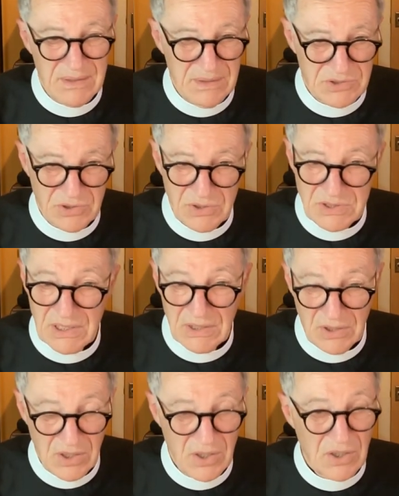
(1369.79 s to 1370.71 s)
the church
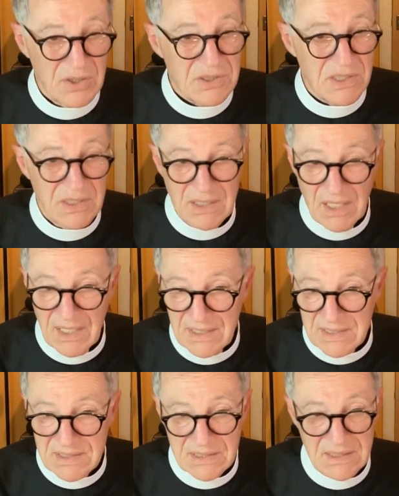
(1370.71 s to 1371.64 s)
at large, the
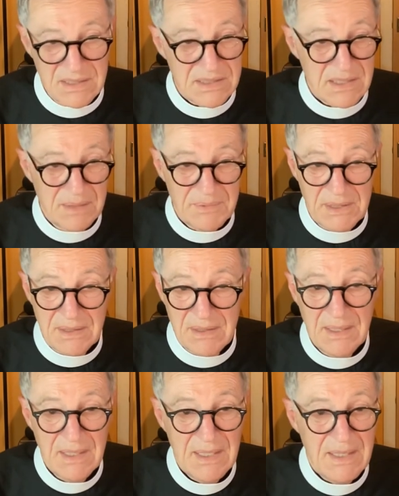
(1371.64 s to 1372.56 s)
diocese, I
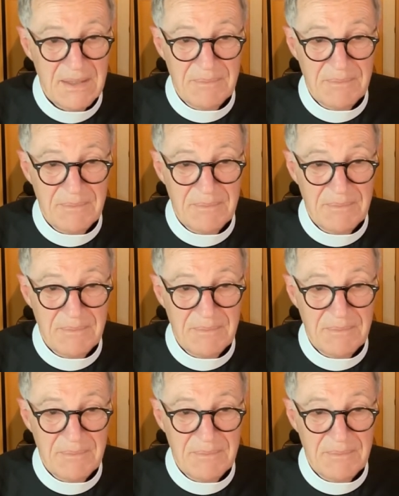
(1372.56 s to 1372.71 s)
mean,